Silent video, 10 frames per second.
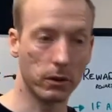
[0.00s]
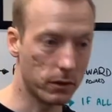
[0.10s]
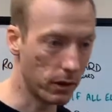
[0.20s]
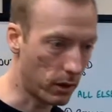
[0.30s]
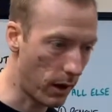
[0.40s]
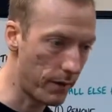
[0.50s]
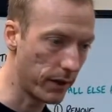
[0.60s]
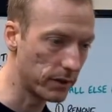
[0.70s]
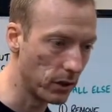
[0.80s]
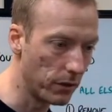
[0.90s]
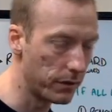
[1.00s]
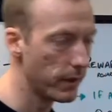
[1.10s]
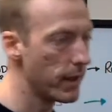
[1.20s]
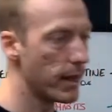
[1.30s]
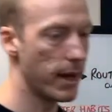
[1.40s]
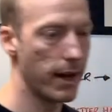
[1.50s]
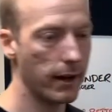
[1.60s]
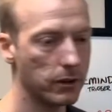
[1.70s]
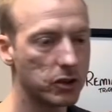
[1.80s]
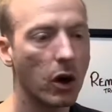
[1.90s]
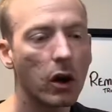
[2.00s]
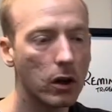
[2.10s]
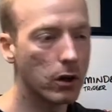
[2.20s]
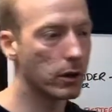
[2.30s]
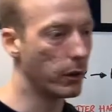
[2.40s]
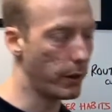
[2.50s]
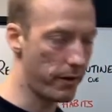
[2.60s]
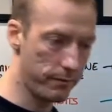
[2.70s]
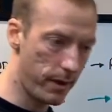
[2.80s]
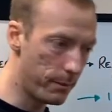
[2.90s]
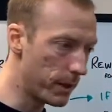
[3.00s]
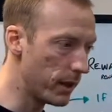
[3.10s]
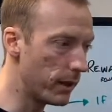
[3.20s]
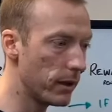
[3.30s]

the cravings of chocolate or whatever it may be,